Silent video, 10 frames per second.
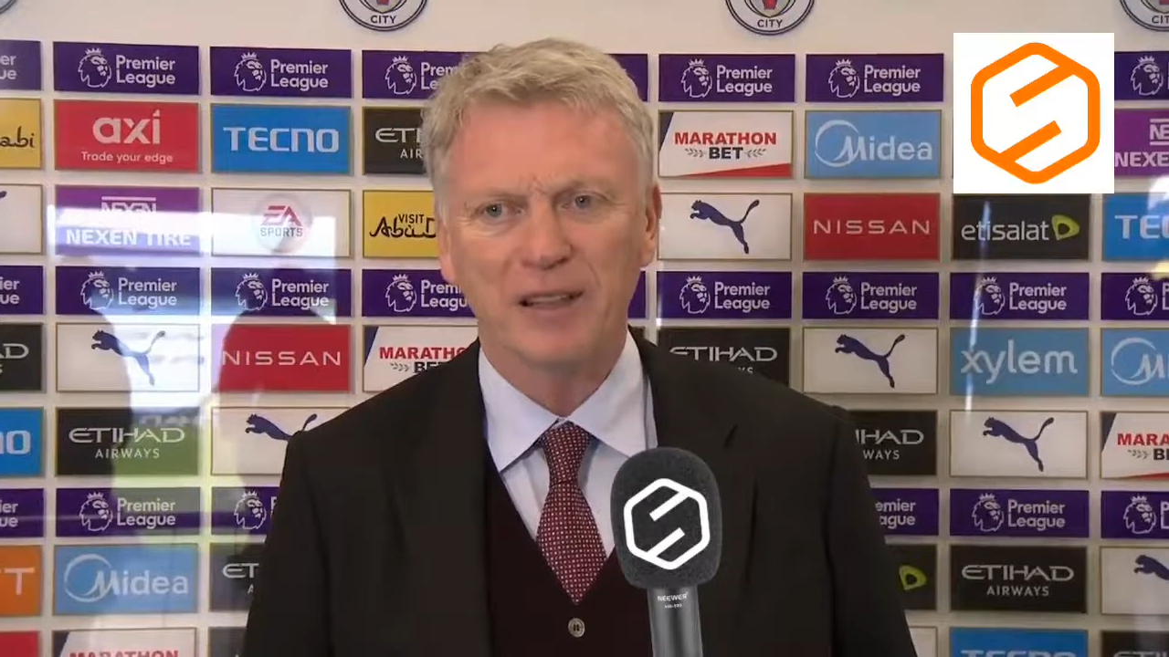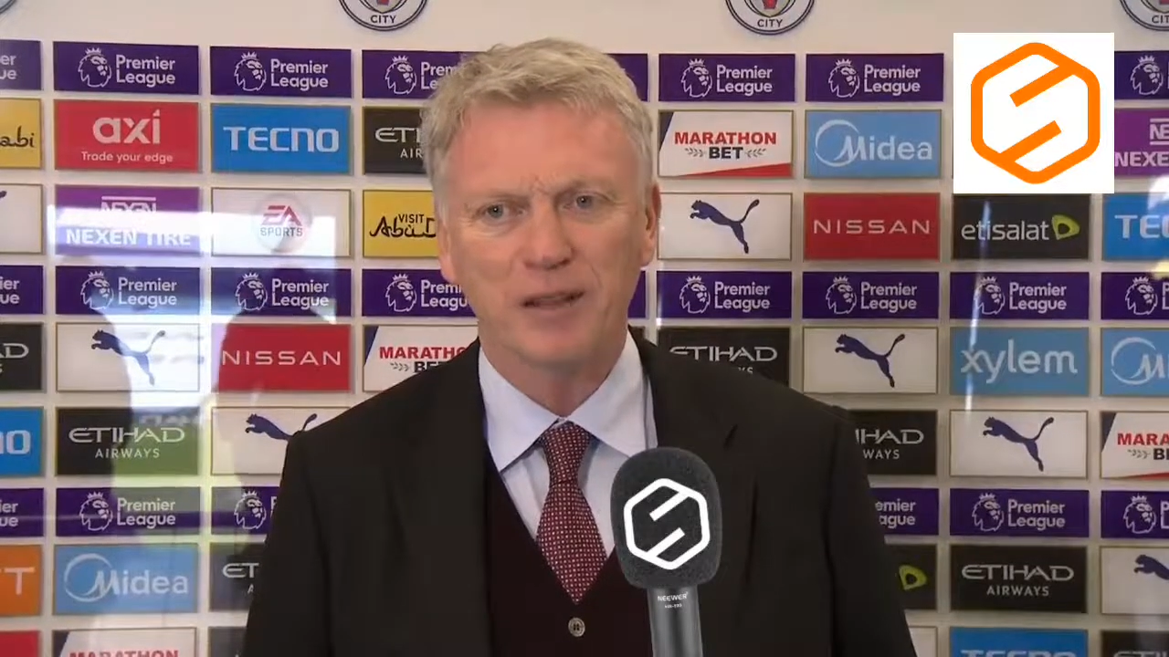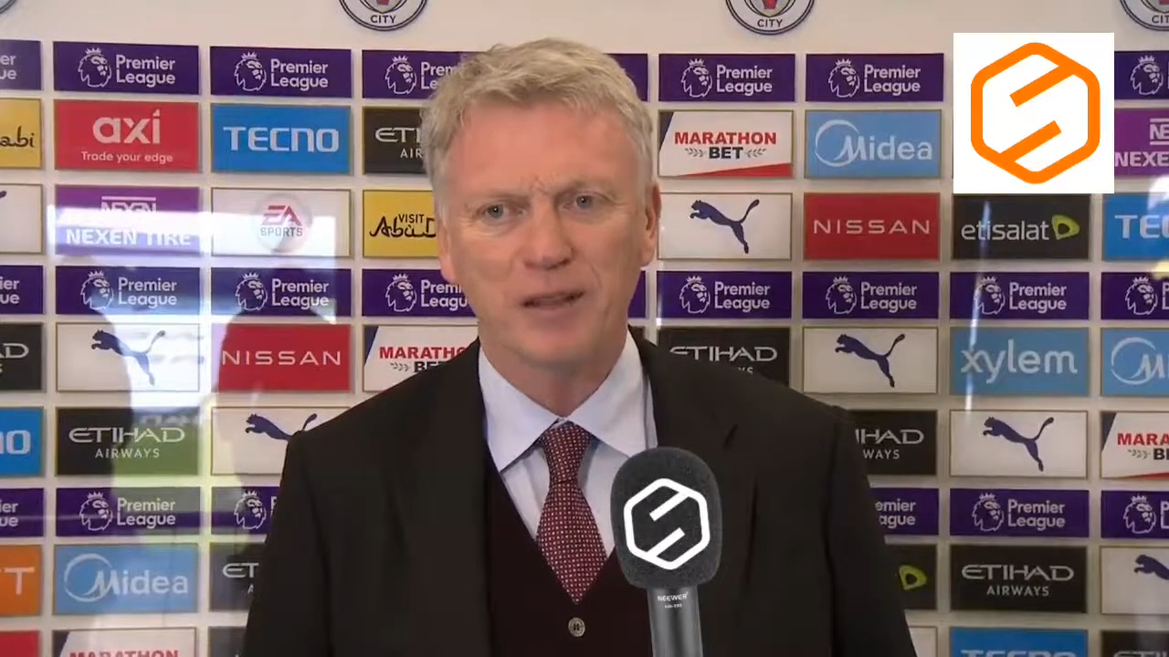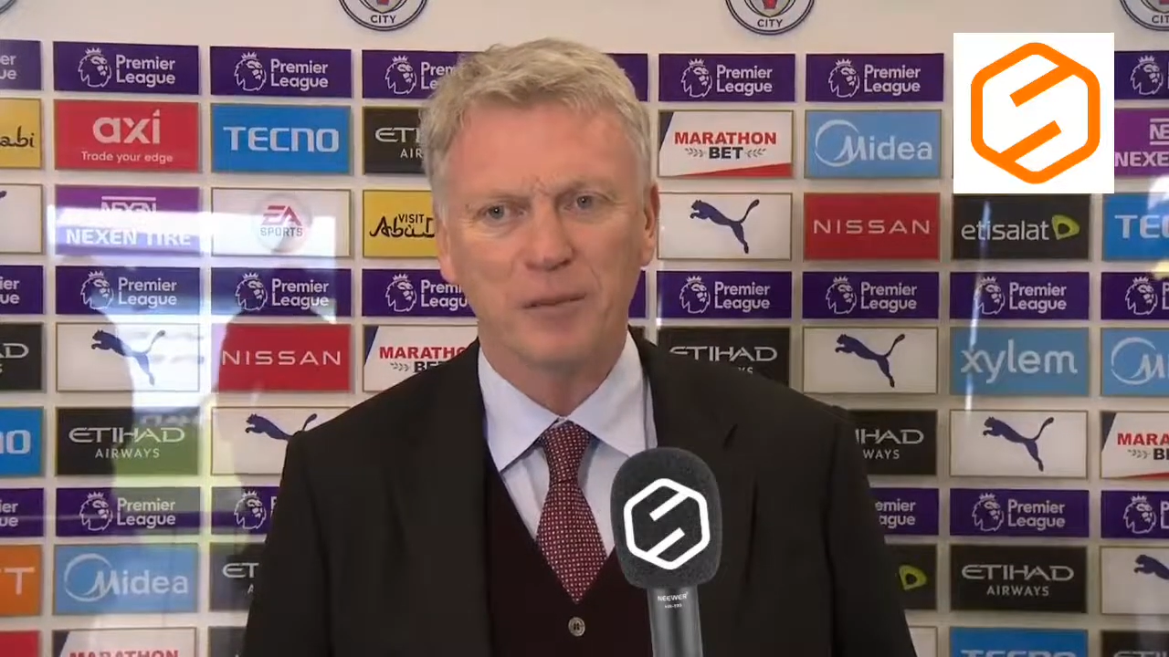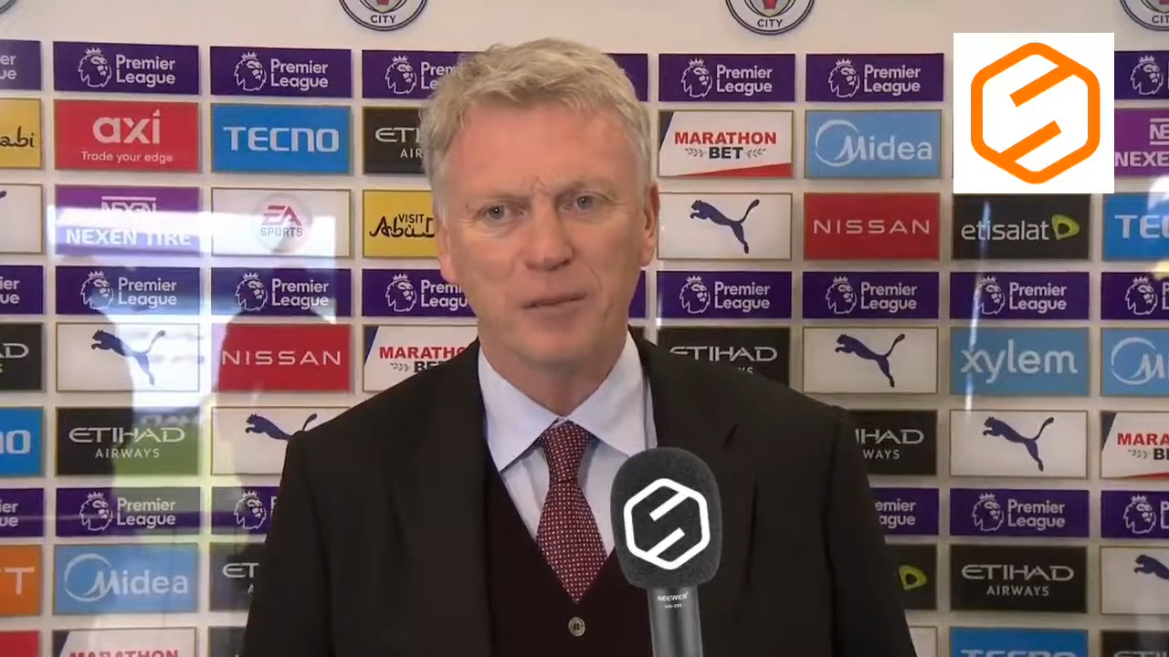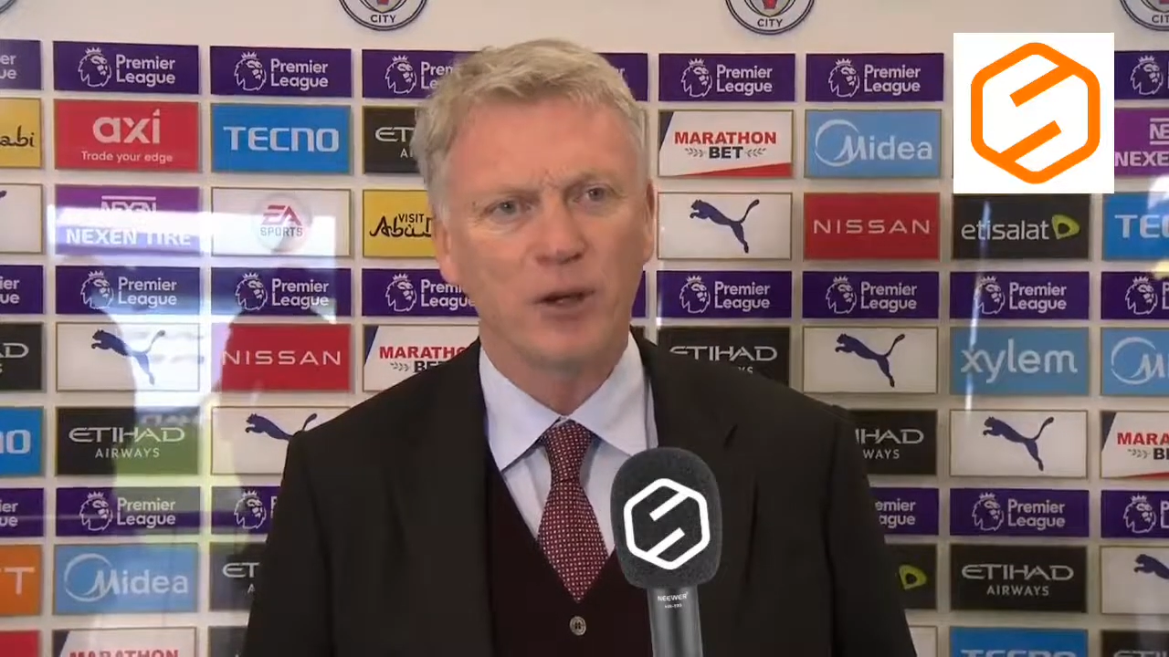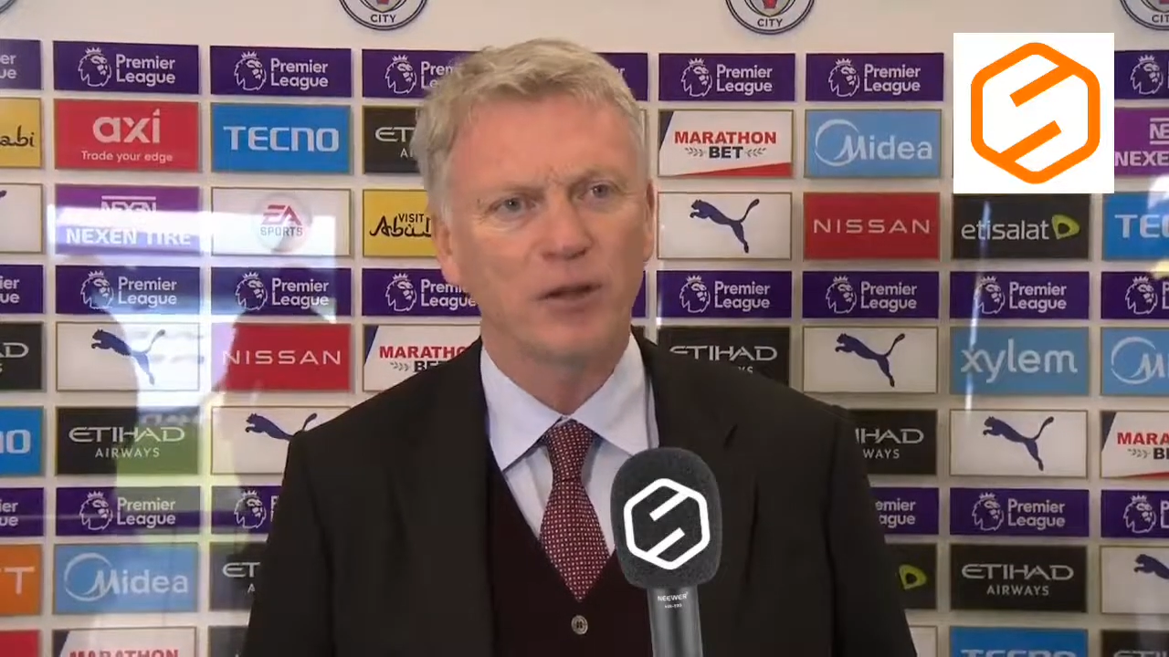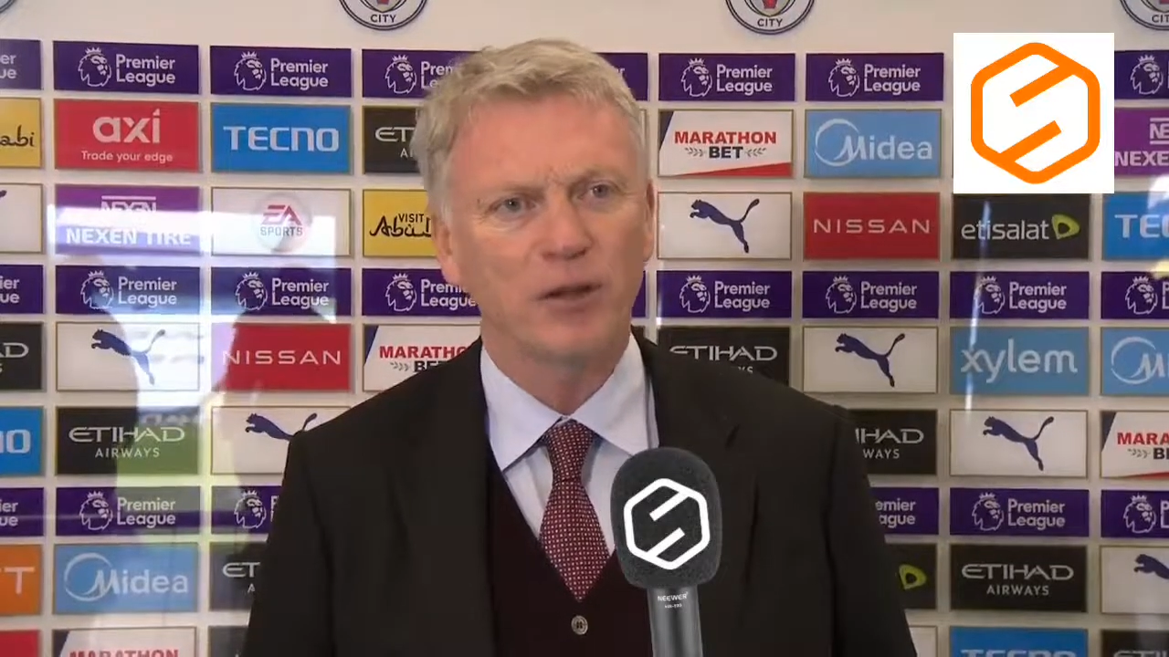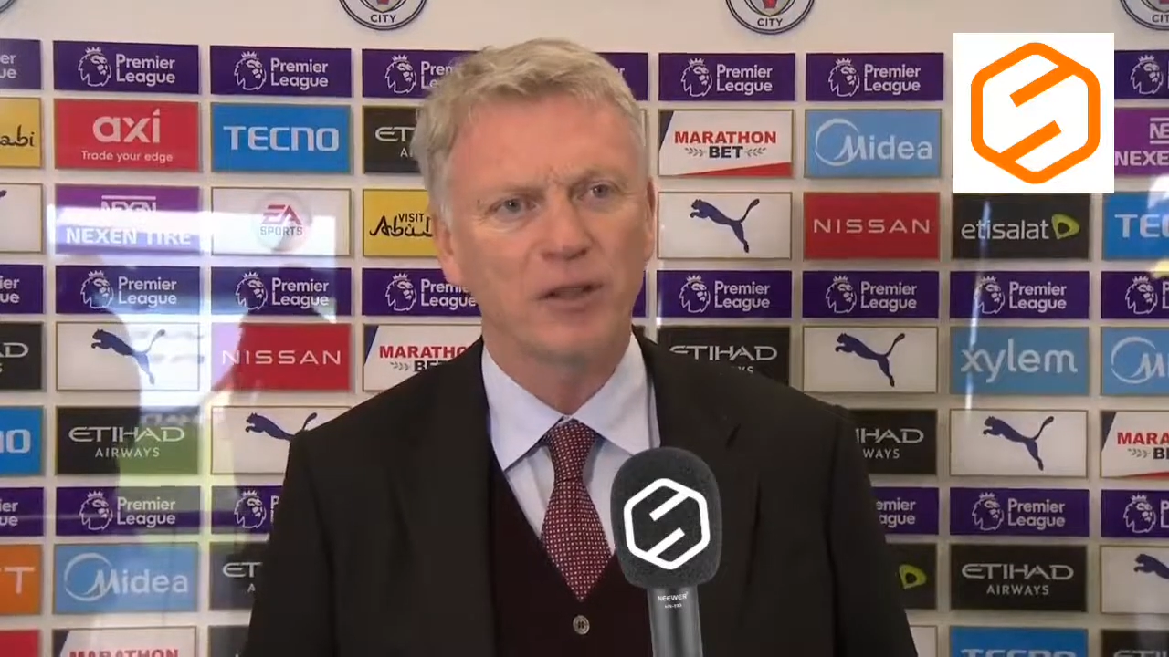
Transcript: of the ball and